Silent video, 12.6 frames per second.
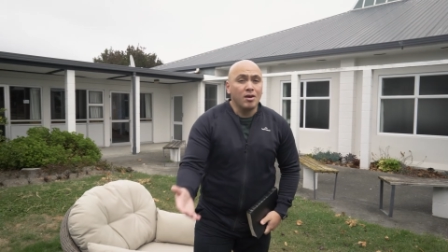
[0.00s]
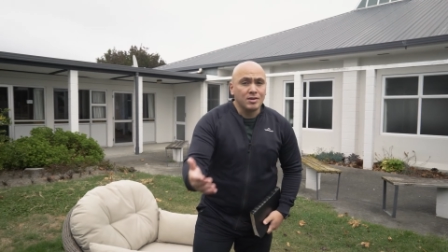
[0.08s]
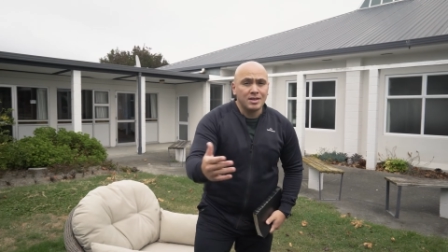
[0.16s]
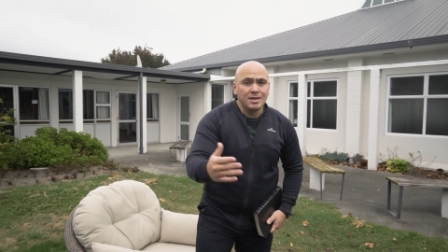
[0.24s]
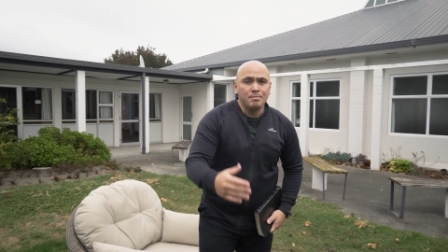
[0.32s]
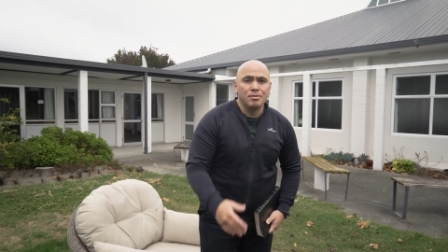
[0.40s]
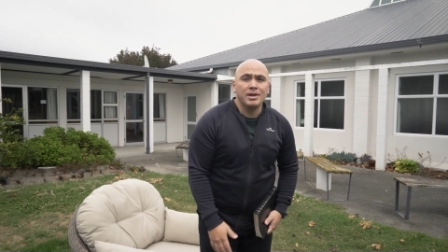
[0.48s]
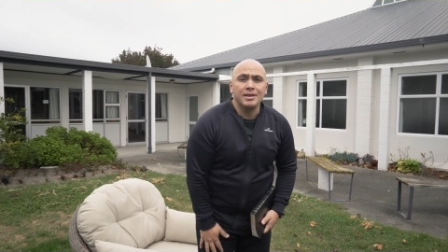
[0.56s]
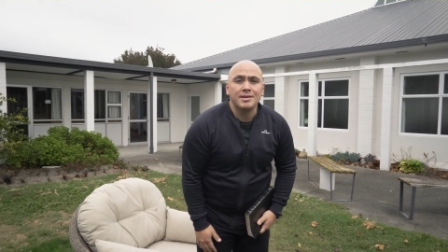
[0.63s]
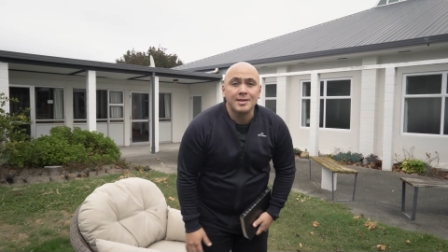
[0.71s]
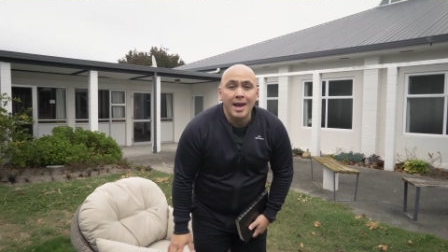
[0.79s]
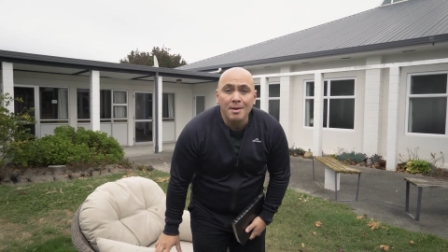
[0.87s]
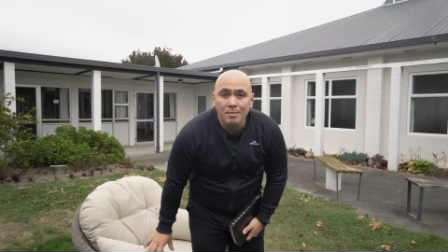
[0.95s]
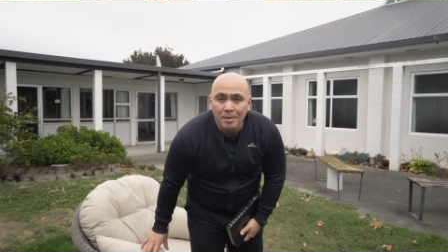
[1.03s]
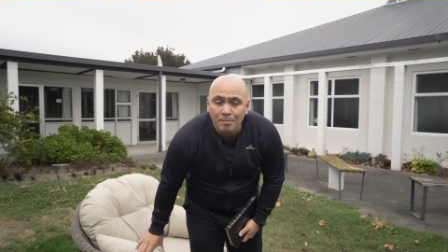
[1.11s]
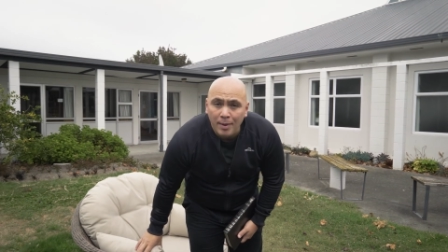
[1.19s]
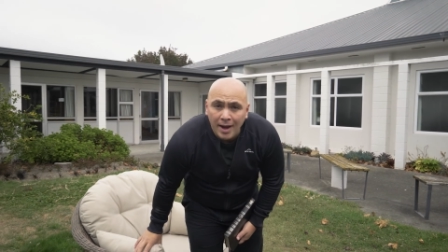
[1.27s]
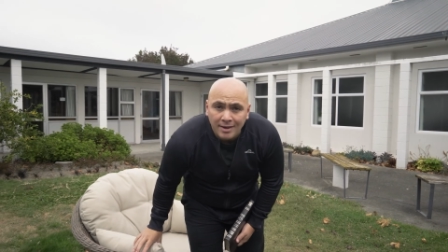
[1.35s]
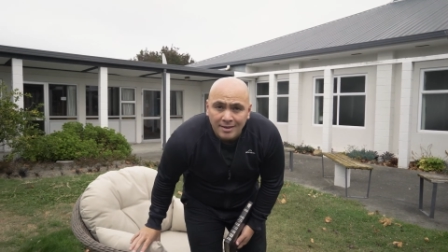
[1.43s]
longs to bring the same
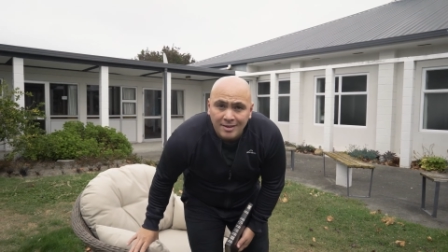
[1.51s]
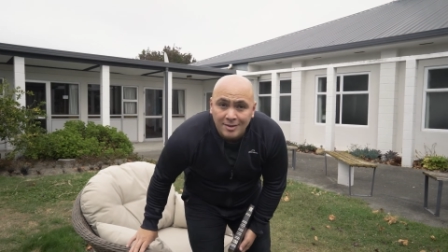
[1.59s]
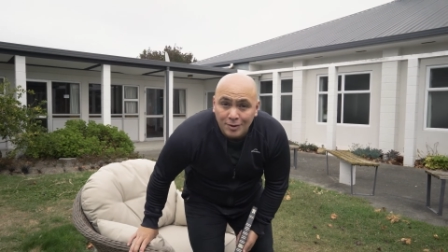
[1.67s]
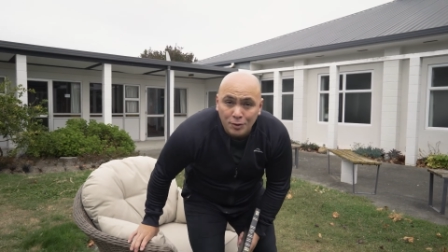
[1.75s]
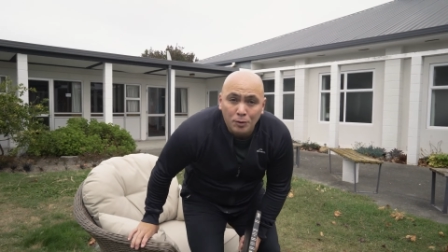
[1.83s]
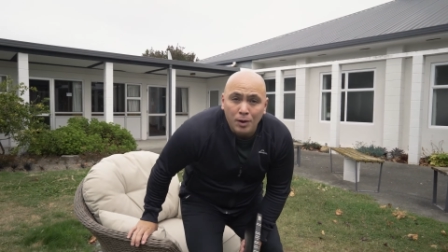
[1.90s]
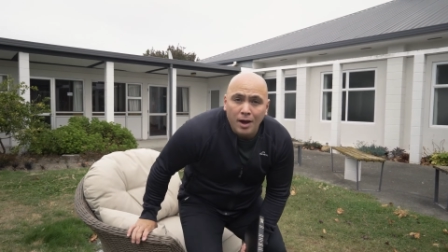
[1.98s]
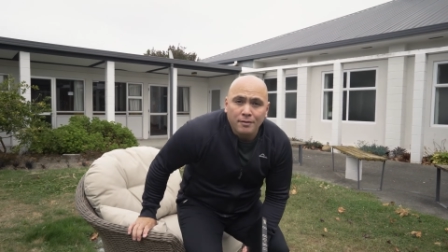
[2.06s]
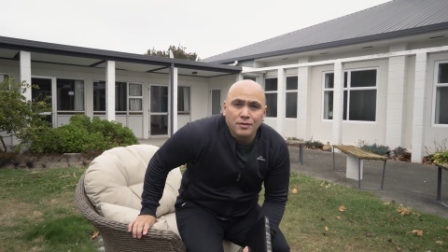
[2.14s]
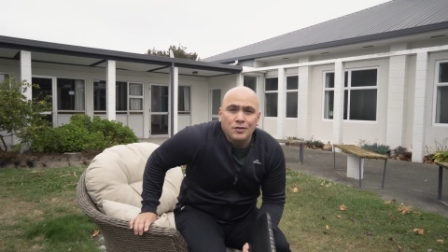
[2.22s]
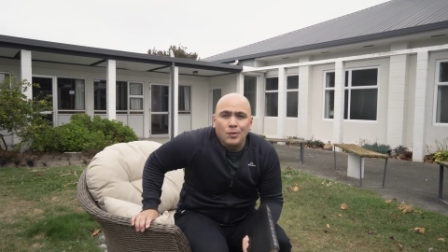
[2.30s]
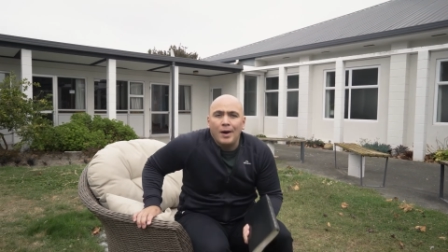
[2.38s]
impact to your life as